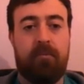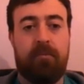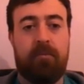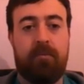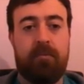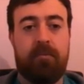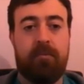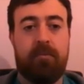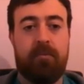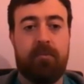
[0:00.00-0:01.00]

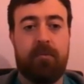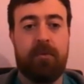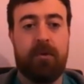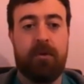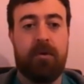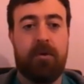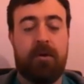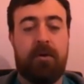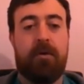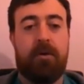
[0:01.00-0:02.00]

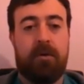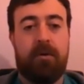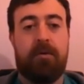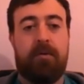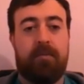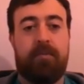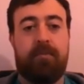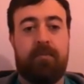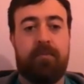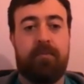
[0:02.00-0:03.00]

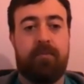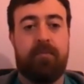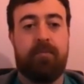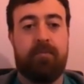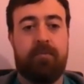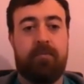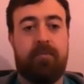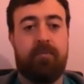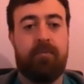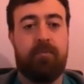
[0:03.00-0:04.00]

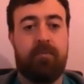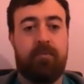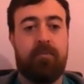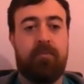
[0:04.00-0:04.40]
The person shown says nothing.